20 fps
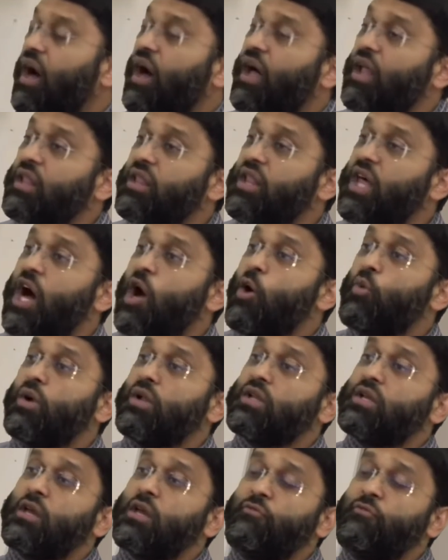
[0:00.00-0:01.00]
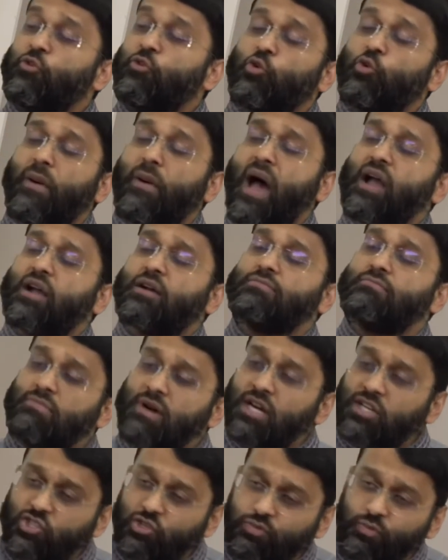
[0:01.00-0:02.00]
Allah will give you back
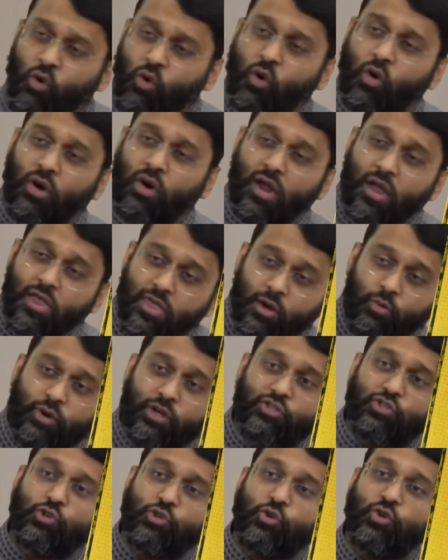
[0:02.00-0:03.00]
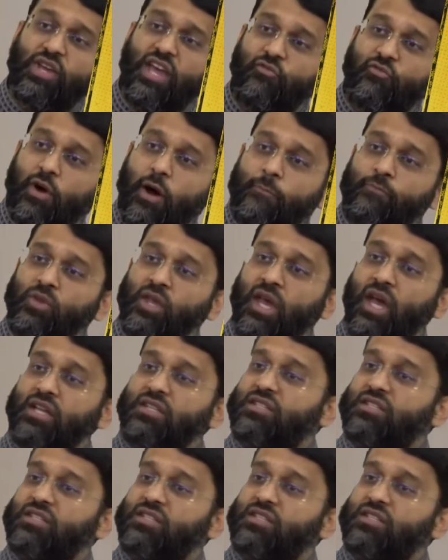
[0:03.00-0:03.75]
much more than what you gave up.